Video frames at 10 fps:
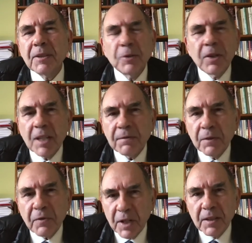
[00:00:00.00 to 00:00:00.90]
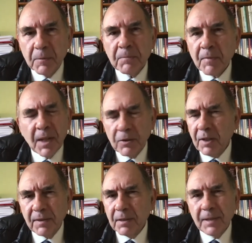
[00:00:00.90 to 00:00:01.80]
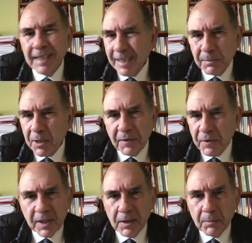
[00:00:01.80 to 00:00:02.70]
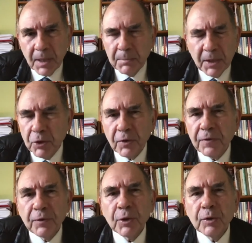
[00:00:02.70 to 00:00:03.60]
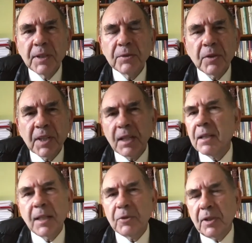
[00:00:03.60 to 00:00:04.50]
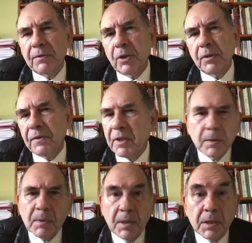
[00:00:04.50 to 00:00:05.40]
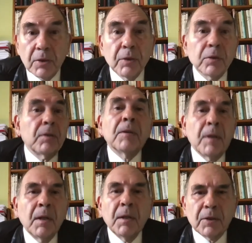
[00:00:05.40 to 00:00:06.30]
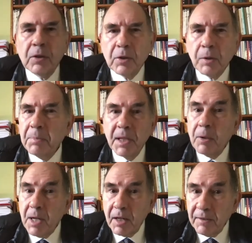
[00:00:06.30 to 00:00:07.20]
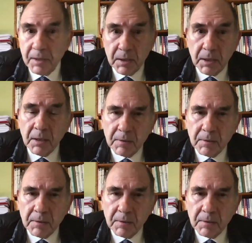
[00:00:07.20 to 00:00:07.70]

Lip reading: You don't have the freedom. You have a little bit of freedom, but you're fooled into thinking that you have total freedom. That's not true. So, you know, be aware of it.